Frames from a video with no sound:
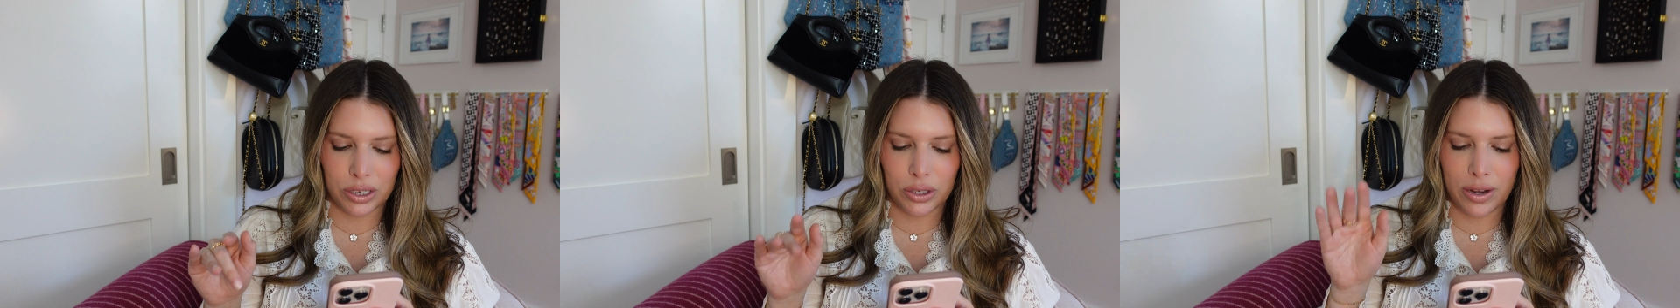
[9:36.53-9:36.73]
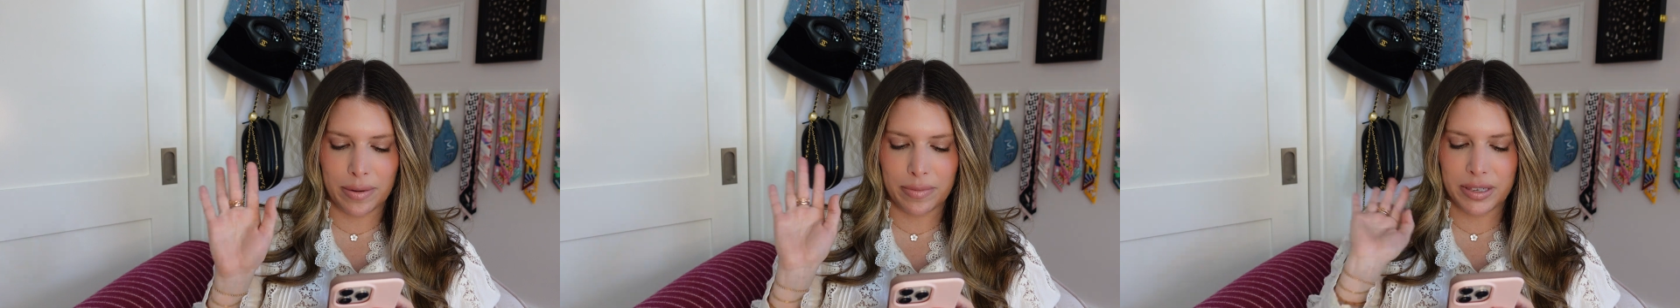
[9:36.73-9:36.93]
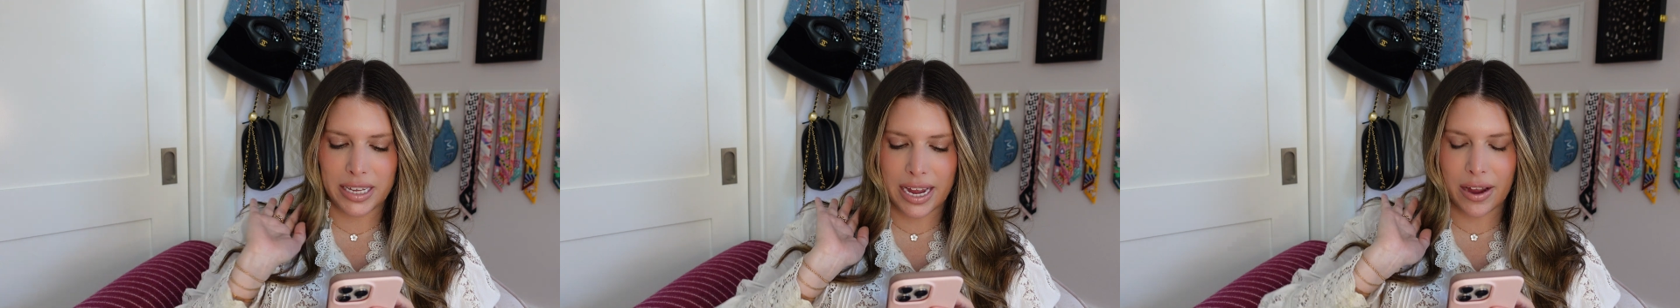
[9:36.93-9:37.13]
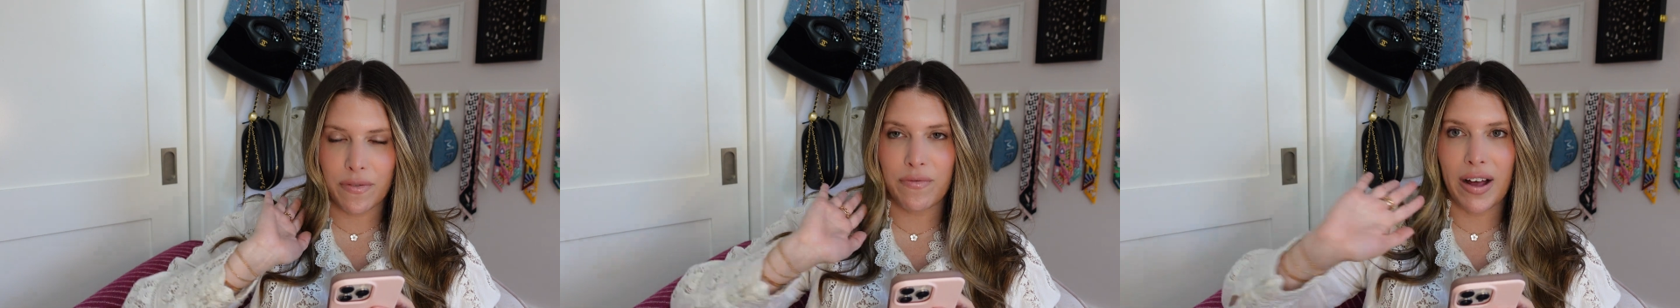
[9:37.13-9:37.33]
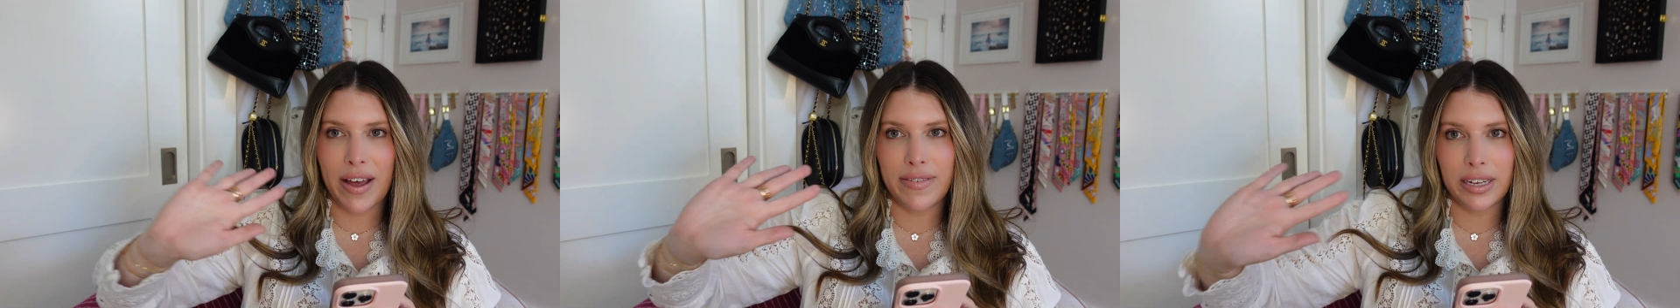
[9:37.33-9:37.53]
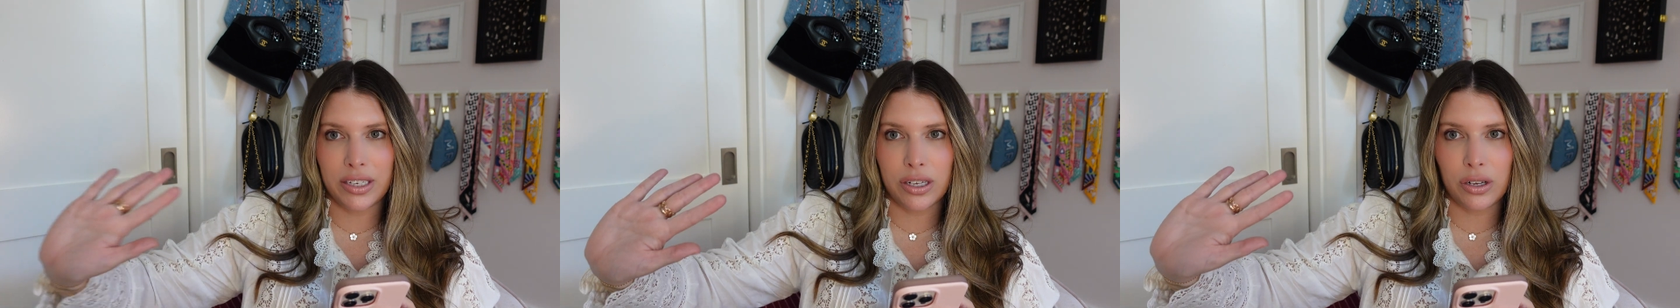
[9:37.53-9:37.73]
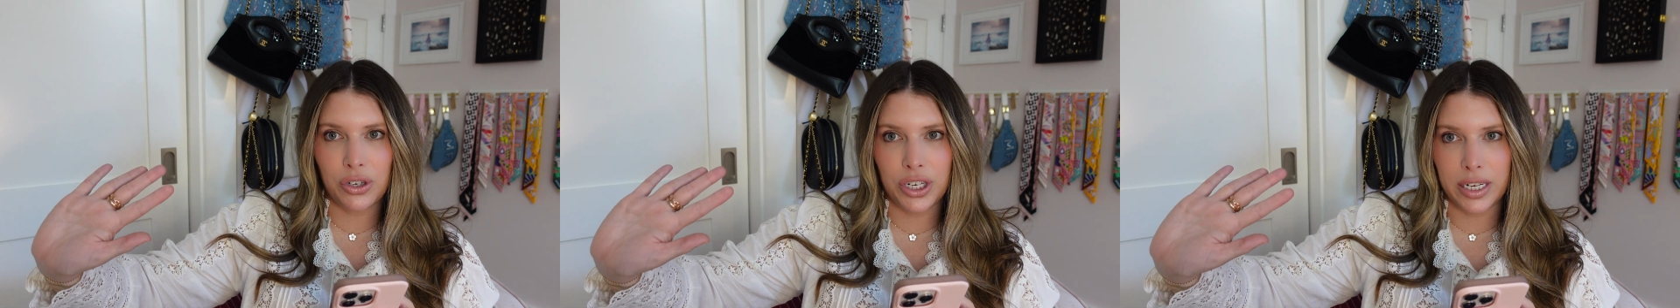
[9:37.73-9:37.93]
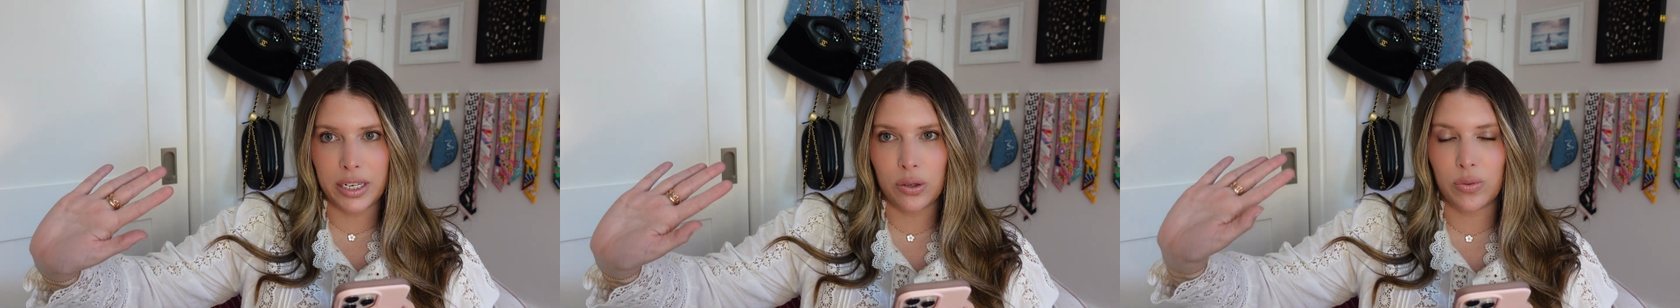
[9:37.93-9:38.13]
So I'm saying 5
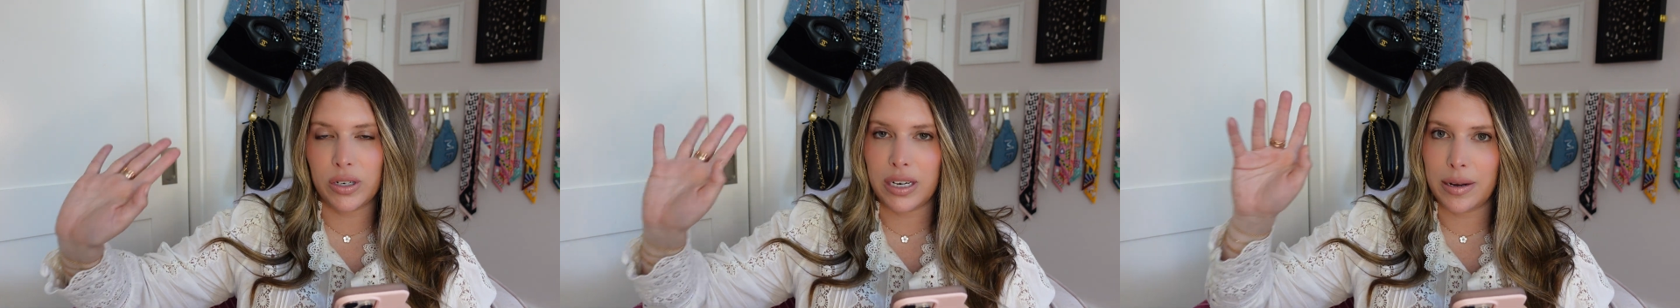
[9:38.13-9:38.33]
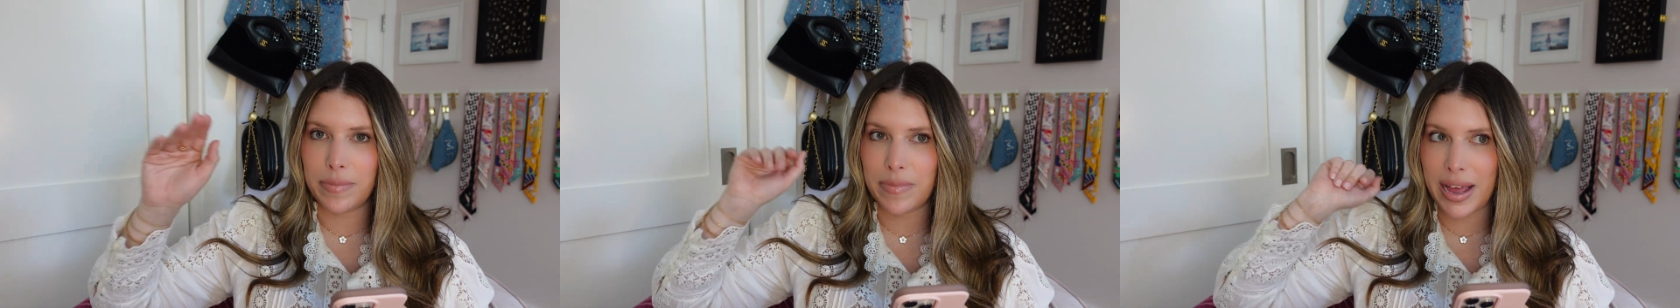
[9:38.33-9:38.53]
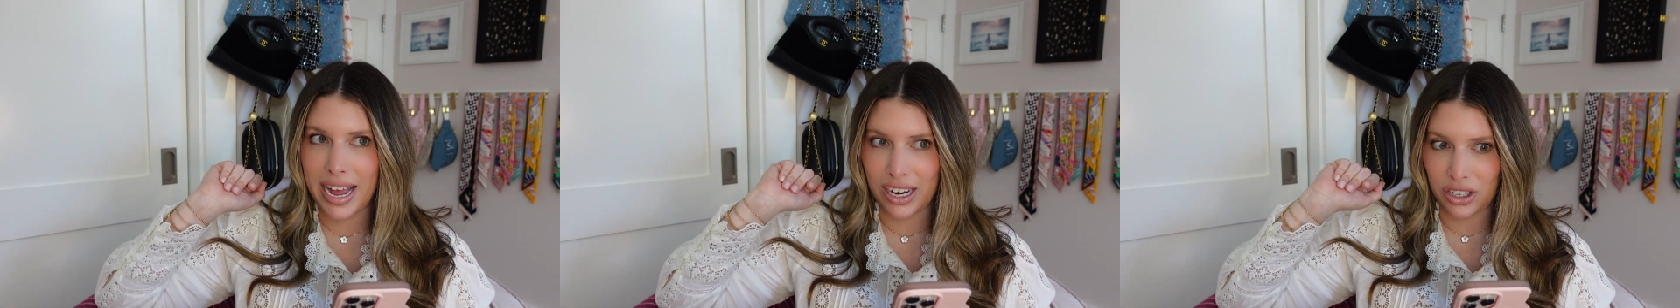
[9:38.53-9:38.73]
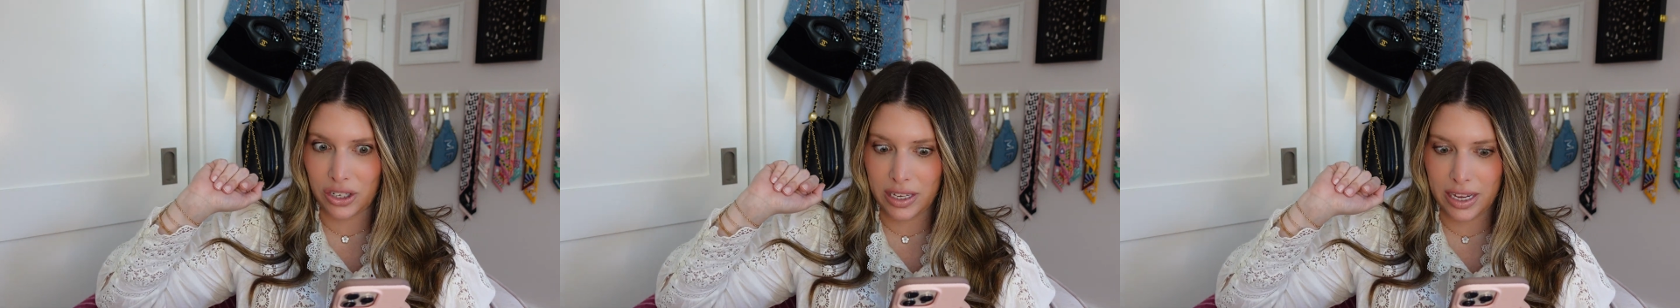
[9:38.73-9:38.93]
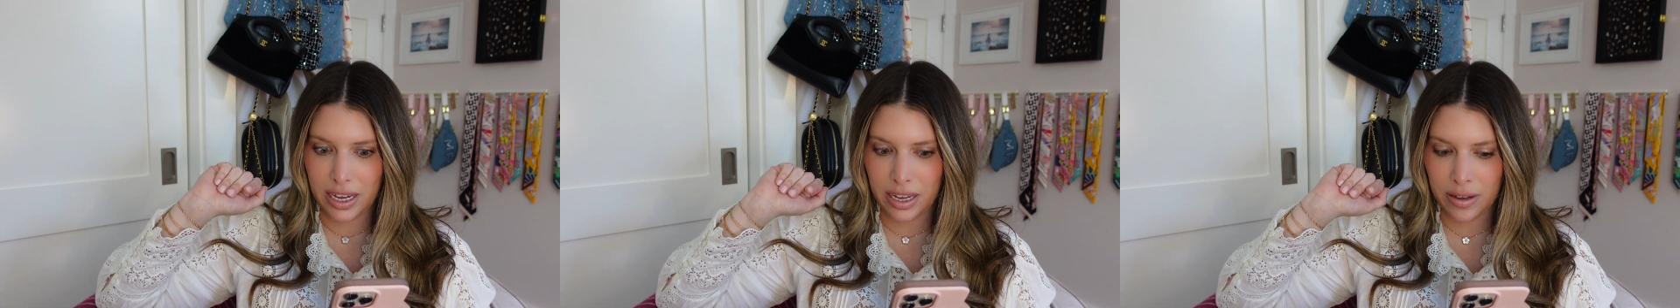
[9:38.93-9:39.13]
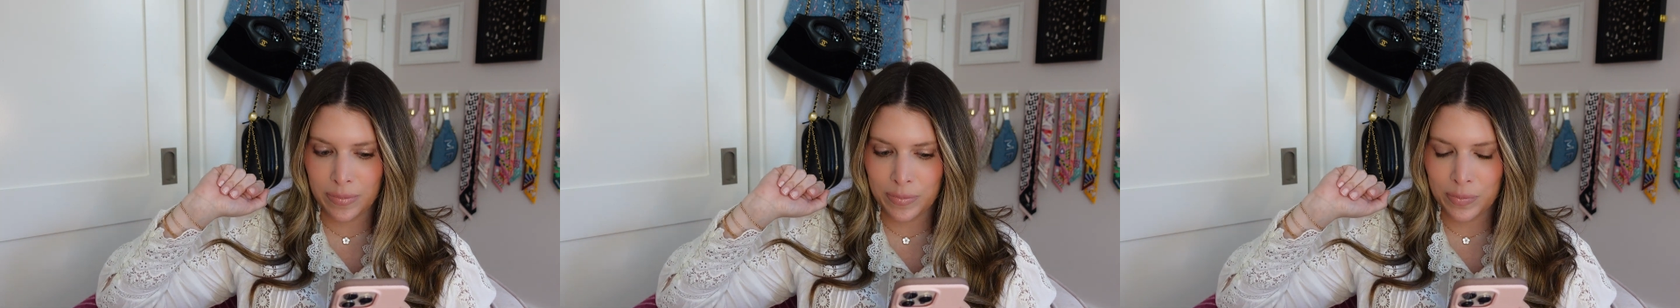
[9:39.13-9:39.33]
SLGs, which I'm actually